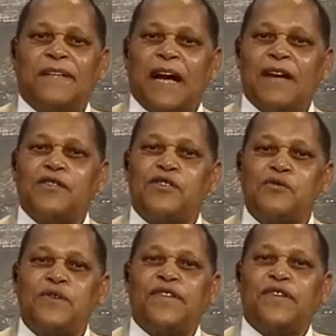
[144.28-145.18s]
an
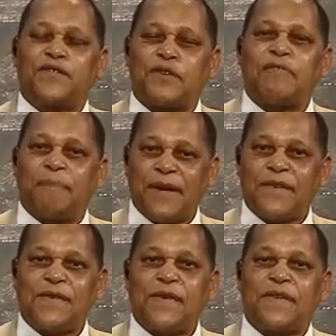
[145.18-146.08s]
altruistic sort of
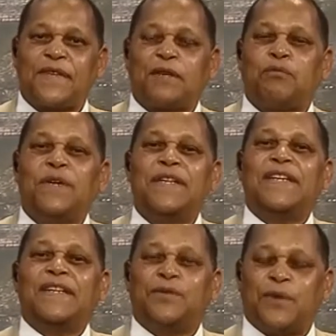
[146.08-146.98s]
basis, that we
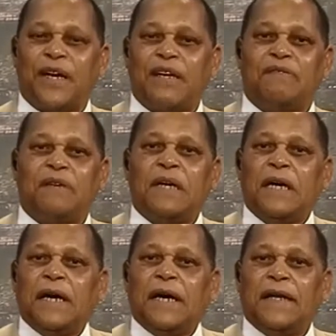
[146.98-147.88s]
need to have
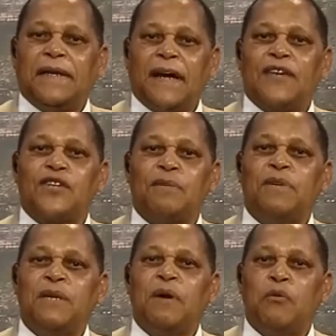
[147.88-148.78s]
a national
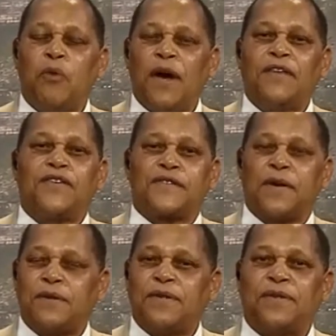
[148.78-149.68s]
minimum wage, is
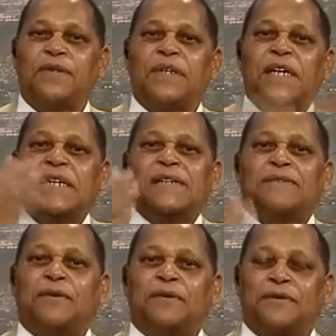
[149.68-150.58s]
going to
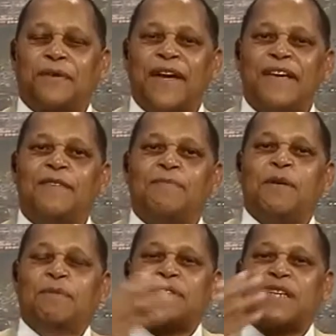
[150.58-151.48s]
raise
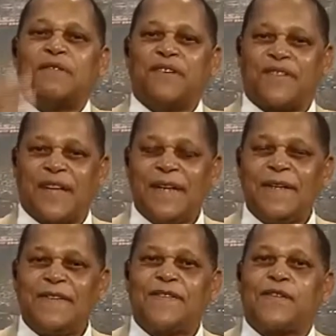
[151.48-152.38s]
people's living
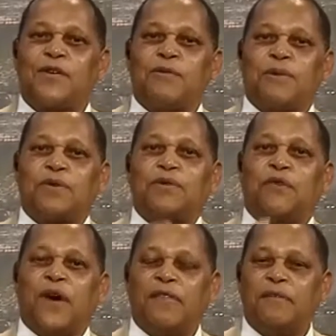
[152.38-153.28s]
standards, is going to be good
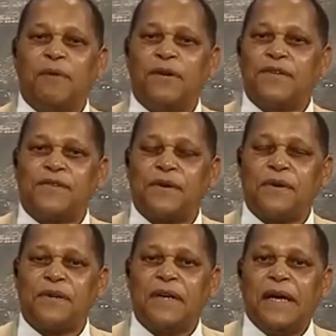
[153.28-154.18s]
for everybody and
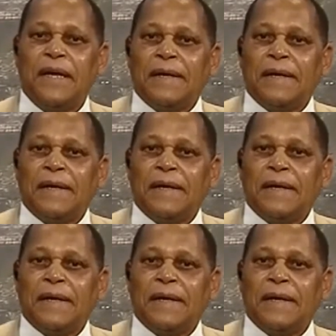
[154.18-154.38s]
so on.